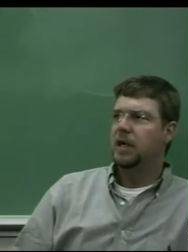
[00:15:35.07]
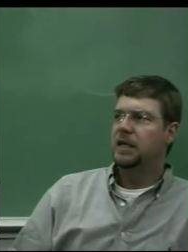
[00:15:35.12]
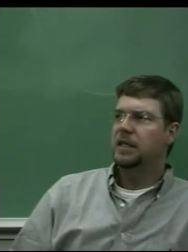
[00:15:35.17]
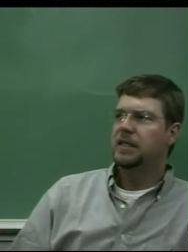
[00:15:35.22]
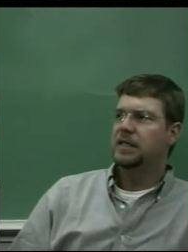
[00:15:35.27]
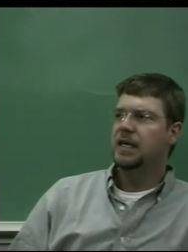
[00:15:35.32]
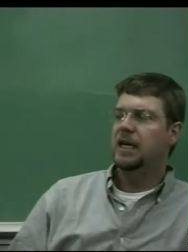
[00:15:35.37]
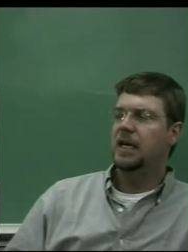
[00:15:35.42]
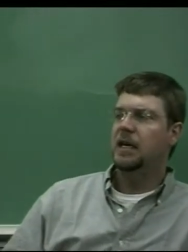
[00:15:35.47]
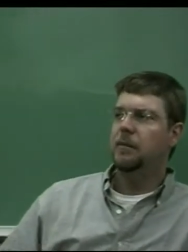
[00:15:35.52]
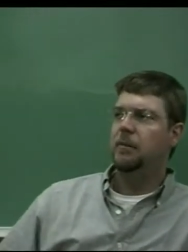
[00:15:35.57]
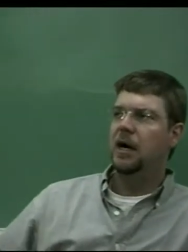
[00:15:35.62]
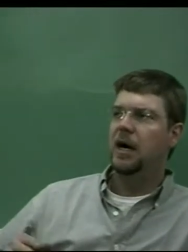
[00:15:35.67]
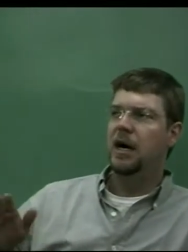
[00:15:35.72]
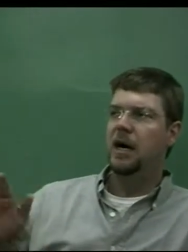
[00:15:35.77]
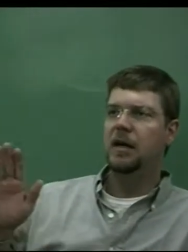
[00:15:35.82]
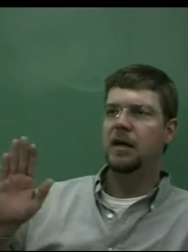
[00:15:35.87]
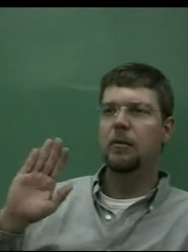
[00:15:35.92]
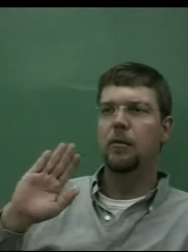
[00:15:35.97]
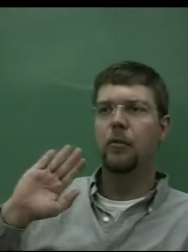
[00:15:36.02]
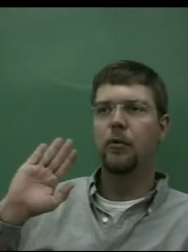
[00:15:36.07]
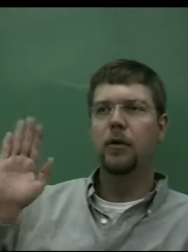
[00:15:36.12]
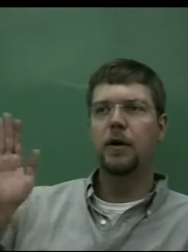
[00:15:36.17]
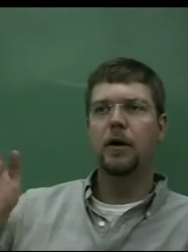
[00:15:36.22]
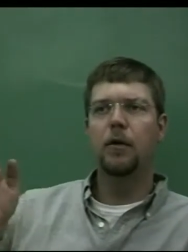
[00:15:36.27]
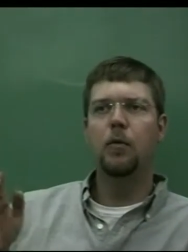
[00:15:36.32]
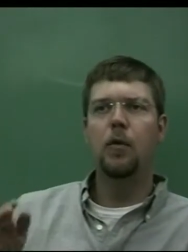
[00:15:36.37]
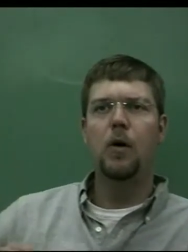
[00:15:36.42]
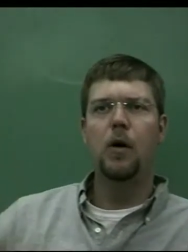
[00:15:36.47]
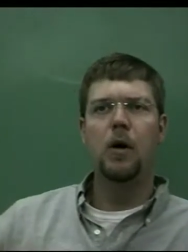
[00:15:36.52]
He's standing behind a brick
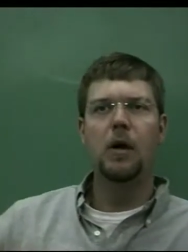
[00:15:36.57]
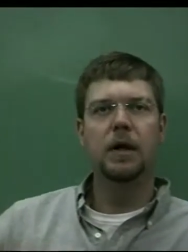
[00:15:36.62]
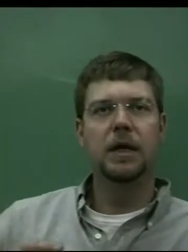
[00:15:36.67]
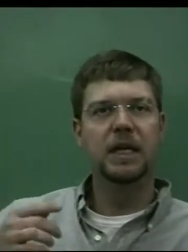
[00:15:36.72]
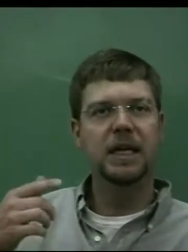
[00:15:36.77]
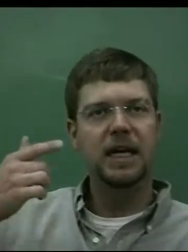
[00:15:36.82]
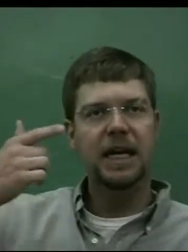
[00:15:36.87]
wall, and